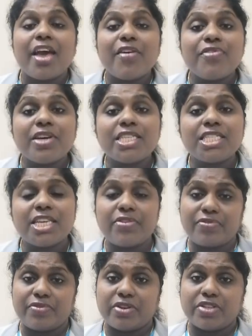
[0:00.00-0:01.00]

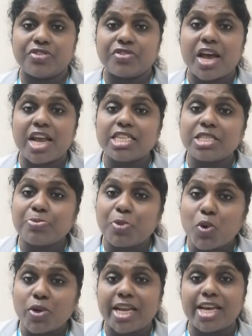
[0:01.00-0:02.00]
effective
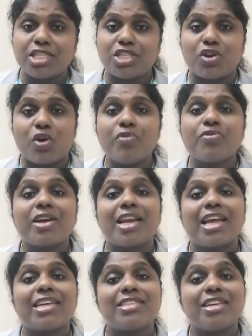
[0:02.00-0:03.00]
transportation of
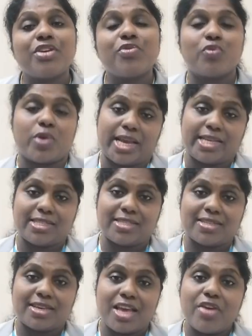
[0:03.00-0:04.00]
collected
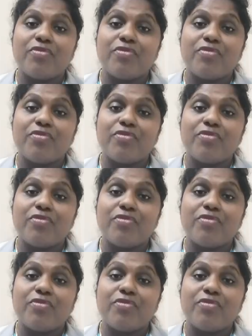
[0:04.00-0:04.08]
waste.